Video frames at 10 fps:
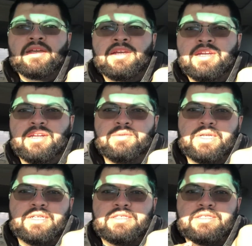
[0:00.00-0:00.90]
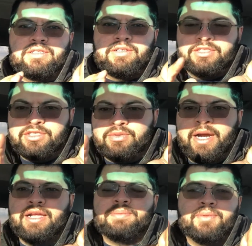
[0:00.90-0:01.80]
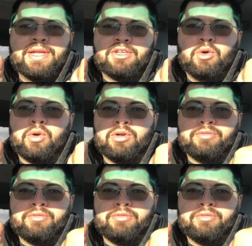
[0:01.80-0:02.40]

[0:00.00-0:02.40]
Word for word: anyway, so it's just right up around the corner